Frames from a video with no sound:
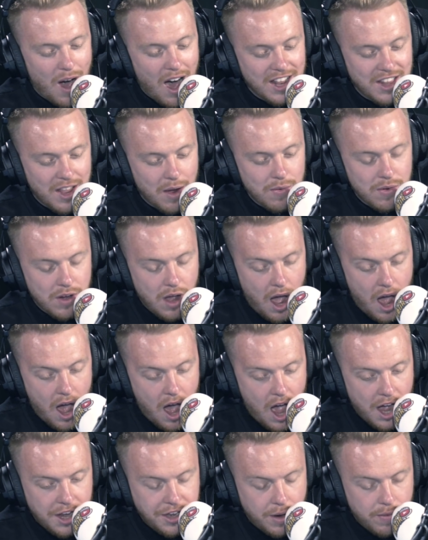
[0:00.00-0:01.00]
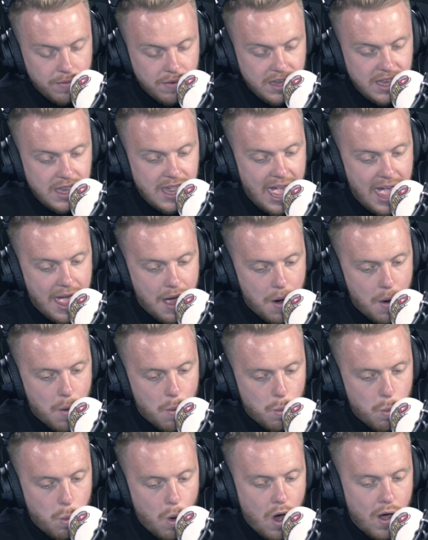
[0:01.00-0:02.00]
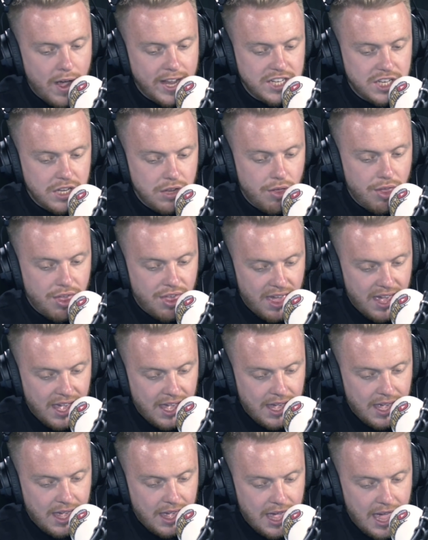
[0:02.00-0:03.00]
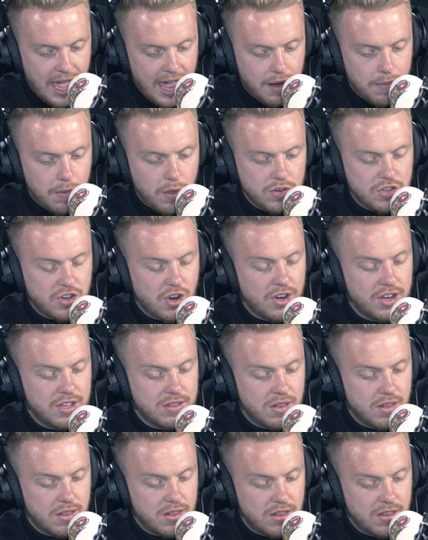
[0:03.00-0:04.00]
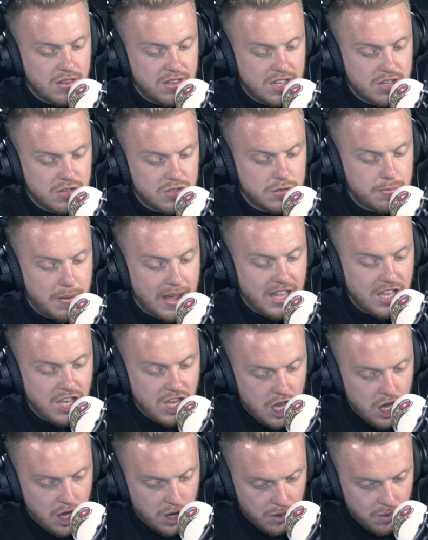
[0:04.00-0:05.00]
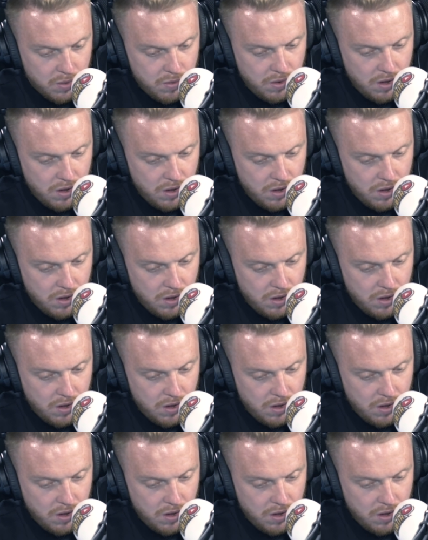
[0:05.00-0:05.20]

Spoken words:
I don't get, why do you think, and I'm not trying to disrespect you.